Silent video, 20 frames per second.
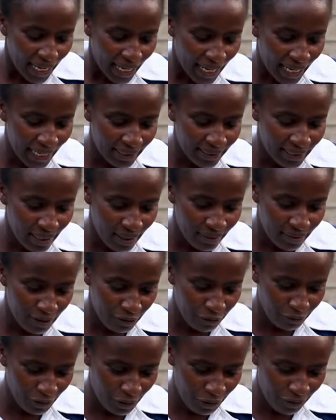And the
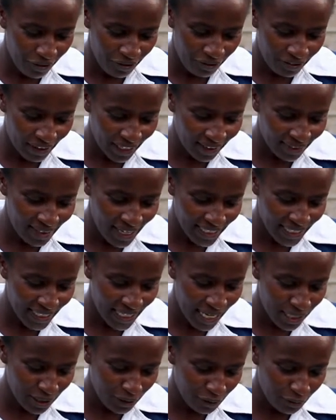fifth thing that he
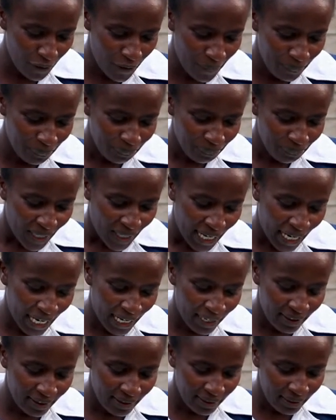asked for
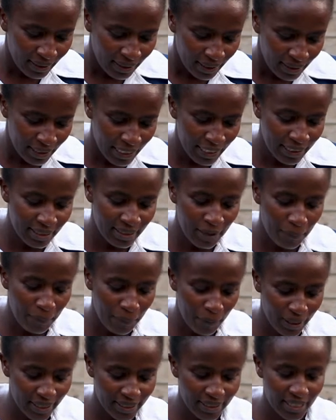and is the
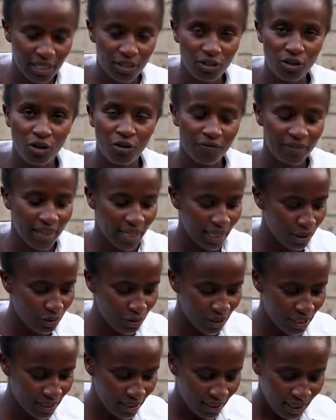presence of the
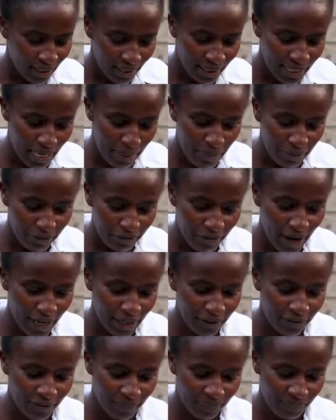Lord. Number
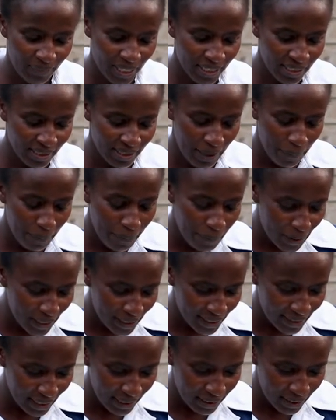five, it's the
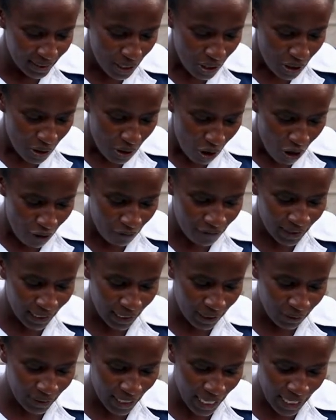presence of the
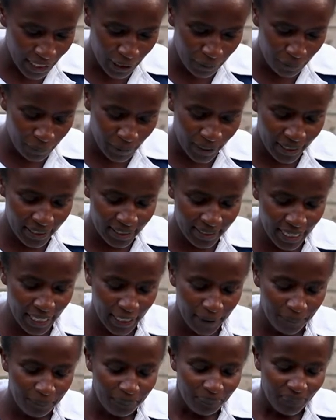Lord. And he prayed
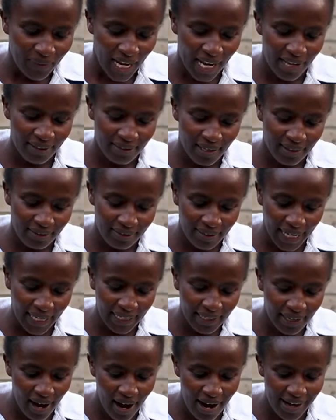saying, and that
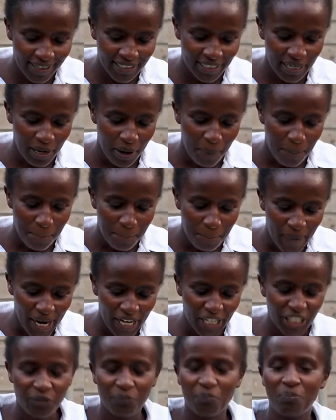thine hand
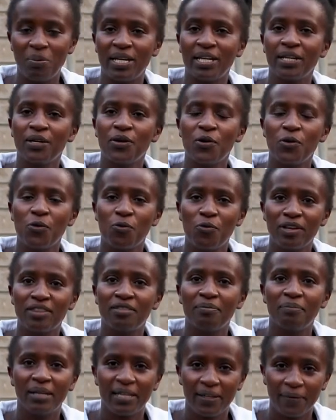might be
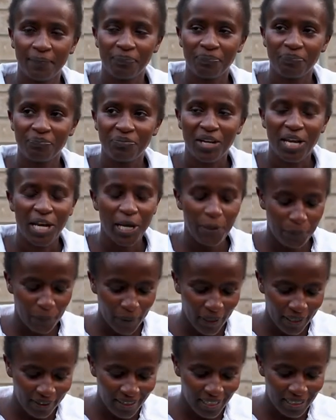with me. He
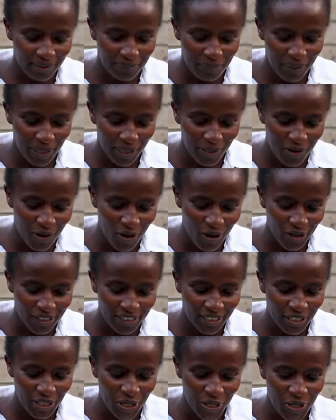prayed that may
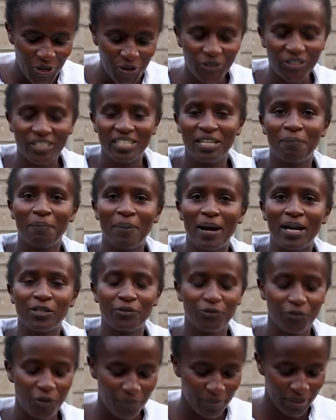God not depart
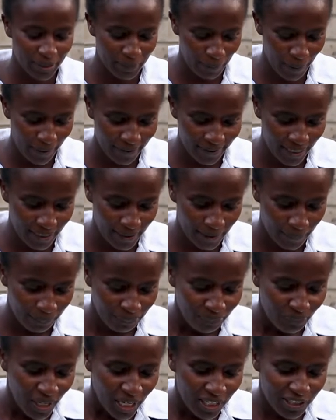from his presence.
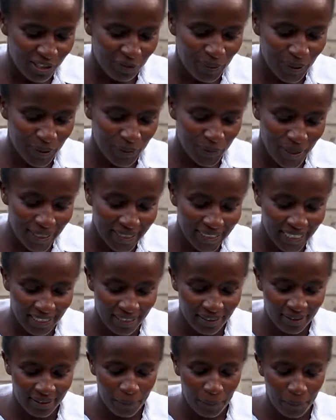Jabez
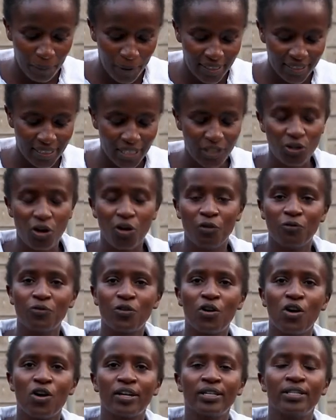wanted the presence of
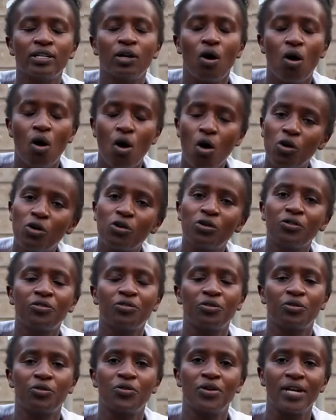God all
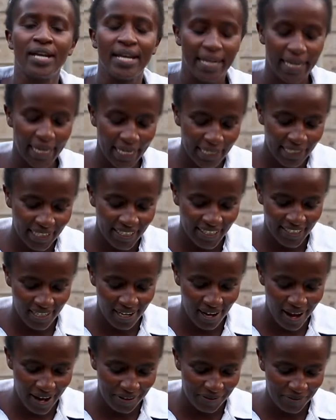through in his
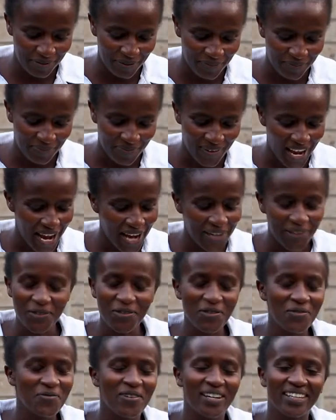life. I don't
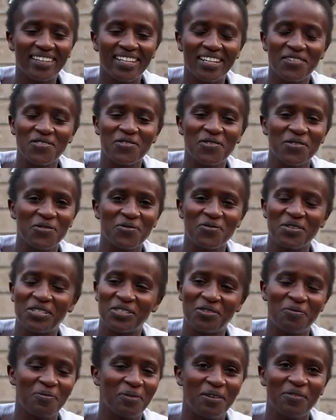know whether you could wish
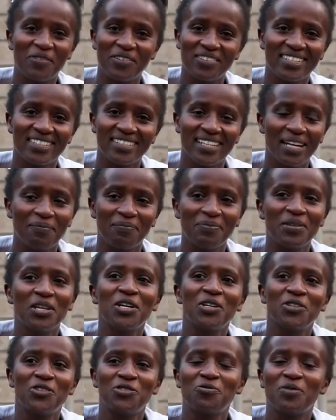to pray for the same. Do
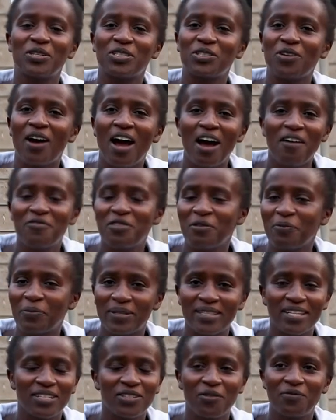you wish to have the
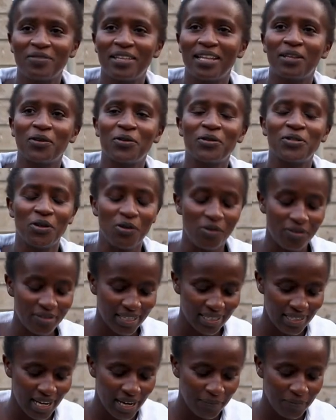presence of the Lord all
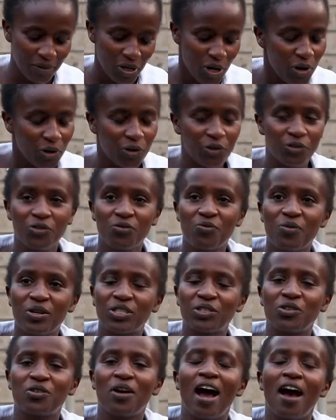the time? Could you wish
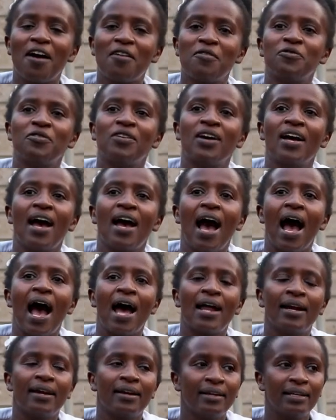to have
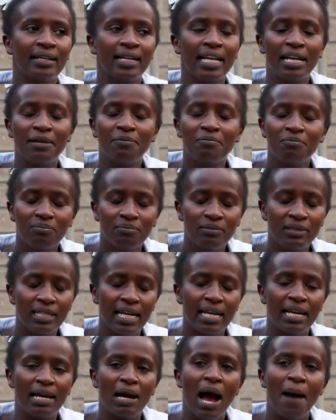
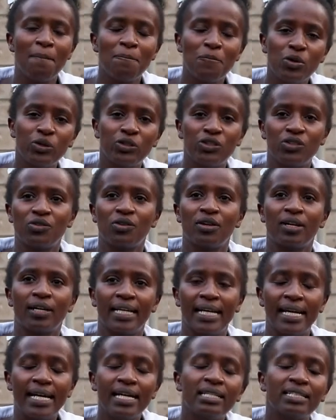a mutual,
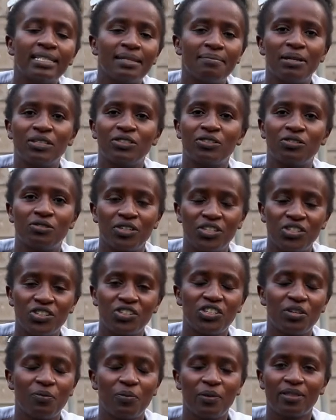intimate
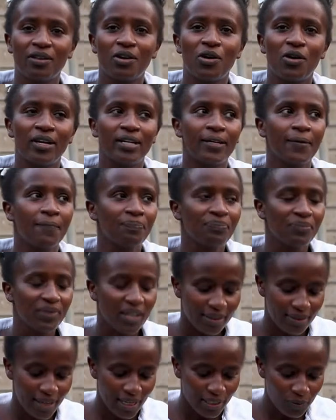relationship with God?
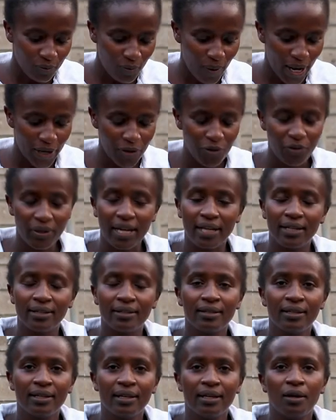That's where you can
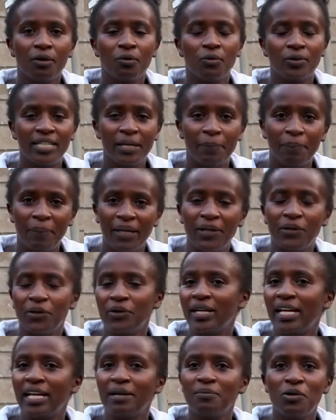depend
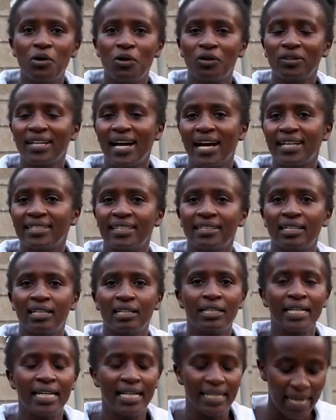on him
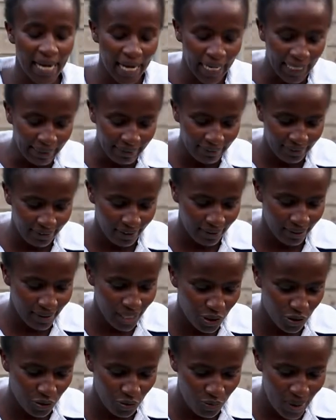wholeheartedly in anything
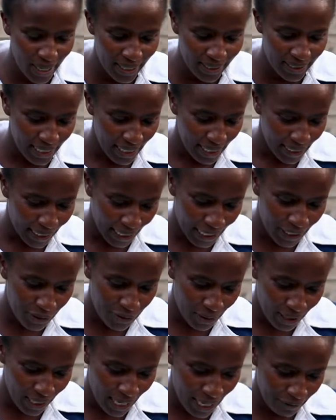that you want in
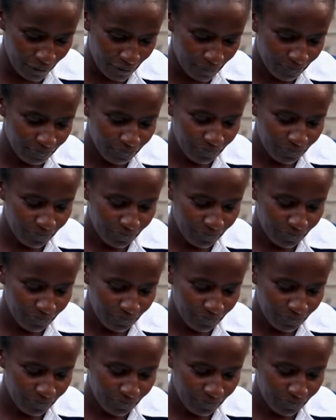your life.